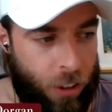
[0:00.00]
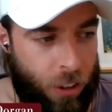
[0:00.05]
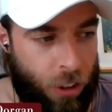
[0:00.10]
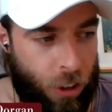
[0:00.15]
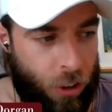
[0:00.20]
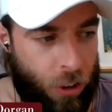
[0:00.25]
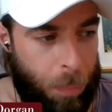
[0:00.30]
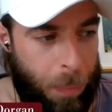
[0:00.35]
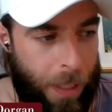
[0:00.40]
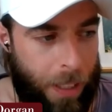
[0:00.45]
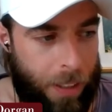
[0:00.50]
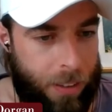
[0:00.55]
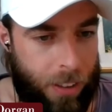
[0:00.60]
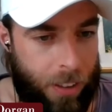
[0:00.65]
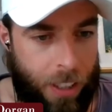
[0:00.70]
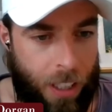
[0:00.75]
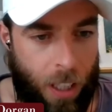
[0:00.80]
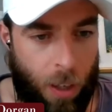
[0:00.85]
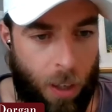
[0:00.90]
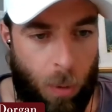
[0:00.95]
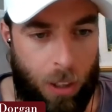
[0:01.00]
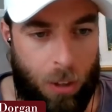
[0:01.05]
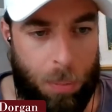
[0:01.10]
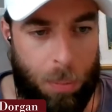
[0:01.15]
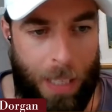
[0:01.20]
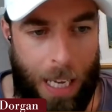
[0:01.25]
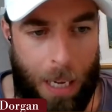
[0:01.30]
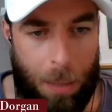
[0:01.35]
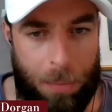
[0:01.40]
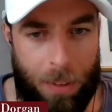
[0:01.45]
touch base on what's
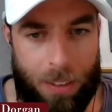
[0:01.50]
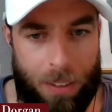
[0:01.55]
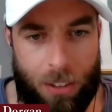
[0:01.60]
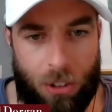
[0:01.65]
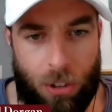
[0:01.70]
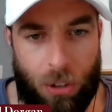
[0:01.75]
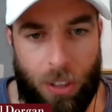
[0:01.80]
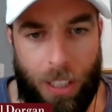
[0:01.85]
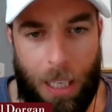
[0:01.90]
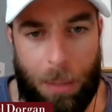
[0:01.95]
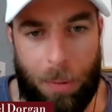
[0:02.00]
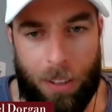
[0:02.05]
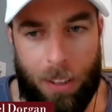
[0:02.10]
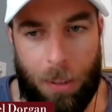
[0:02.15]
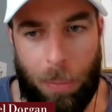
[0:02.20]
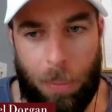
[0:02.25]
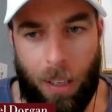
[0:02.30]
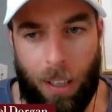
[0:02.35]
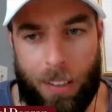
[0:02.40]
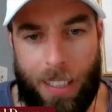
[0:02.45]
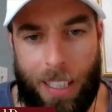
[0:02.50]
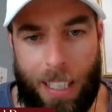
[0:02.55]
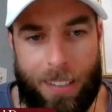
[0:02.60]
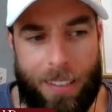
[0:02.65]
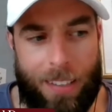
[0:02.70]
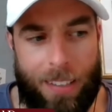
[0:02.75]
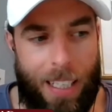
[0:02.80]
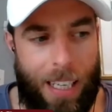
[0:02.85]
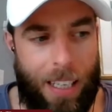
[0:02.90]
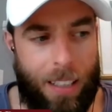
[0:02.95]
been happening since you came on the
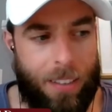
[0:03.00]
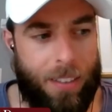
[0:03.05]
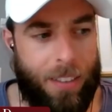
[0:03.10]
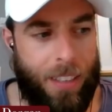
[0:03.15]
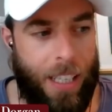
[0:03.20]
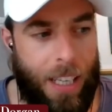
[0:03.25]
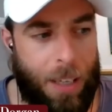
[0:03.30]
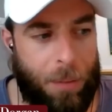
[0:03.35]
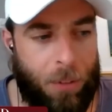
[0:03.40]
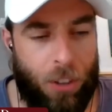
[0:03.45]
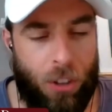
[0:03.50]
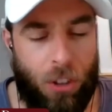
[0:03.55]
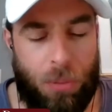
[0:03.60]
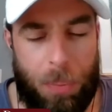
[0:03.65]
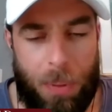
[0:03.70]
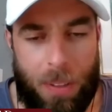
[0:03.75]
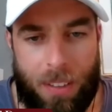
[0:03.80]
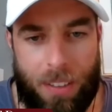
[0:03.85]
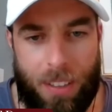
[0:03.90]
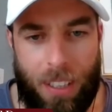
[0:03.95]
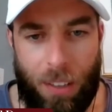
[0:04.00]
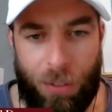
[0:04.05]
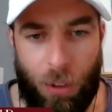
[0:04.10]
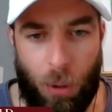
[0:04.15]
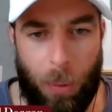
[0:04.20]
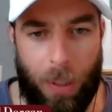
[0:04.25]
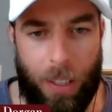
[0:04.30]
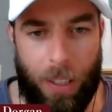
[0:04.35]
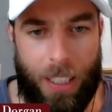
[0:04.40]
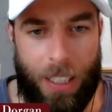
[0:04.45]
podcast last. There's been
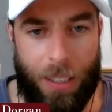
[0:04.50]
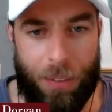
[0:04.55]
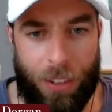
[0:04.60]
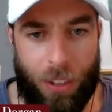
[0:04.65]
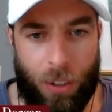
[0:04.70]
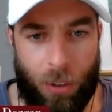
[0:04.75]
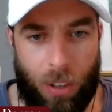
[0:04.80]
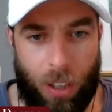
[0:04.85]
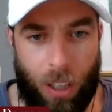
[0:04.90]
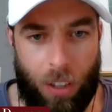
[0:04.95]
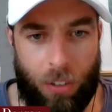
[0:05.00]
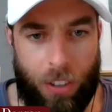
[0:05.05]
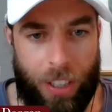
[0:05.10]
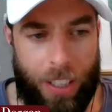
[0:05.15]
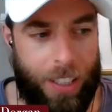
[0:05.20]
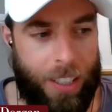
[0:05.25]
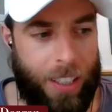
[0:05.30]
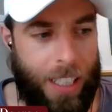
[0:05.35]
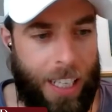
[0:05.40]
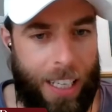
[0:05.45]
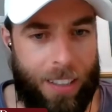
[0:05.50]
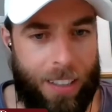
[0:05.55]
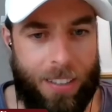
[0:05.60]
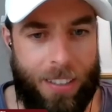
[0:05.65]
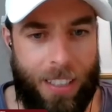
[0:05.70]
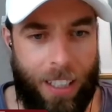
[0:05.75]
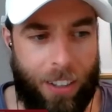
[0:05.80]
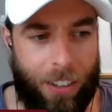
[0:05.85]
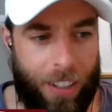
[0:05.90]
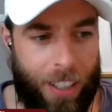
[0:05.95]
silverware given out already. Last
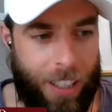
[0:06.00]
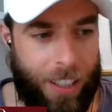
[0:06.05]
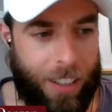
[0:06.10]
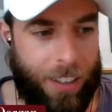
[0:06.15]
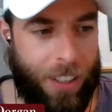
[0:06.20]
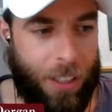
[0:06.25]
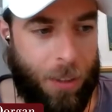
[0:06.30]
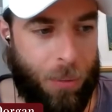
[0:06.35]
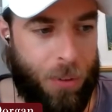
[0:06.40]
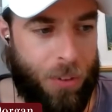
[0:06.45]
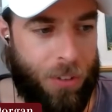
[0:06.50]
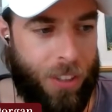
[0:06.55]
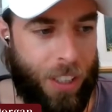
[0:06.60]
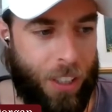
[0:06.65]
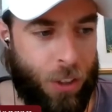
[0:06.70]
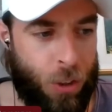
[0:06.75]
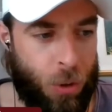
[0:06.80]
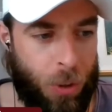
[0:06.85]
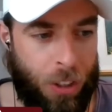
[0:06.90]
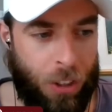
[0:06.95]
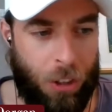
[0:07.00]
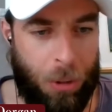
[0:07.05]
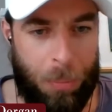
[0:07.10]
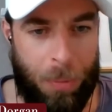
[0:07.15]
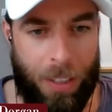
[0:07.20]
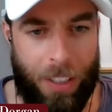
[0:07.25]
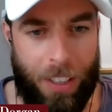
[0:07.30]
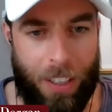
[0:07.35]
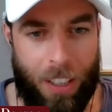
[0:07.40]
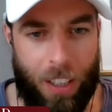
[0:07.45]
Saturday, there was a new
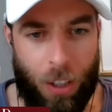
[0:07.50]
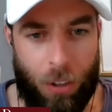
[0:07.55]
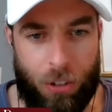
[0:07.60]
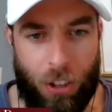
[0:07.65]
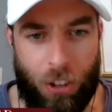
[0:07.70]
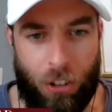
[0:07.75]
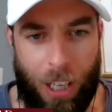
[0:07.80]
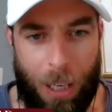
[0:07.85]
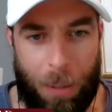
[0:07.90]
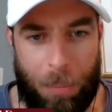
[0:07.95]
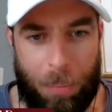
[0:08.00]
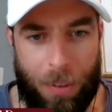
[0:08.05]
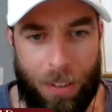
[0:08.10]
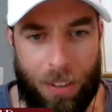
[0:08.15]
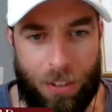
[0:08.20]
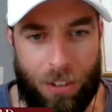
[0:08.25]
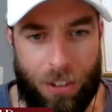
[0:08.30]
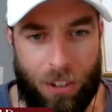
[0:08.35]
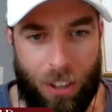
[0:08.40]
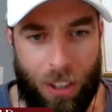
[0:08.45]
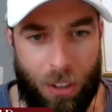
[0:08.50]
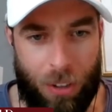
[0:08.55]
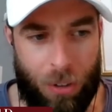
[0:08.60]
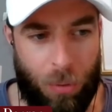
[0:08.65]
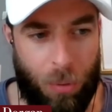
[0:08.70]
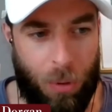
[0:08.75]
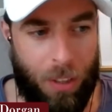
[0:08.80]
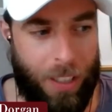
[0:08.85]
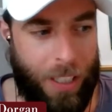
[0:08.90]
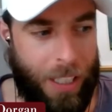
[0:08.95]
intermediate county champions
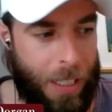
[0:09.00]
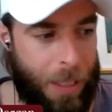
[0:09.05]
crowned with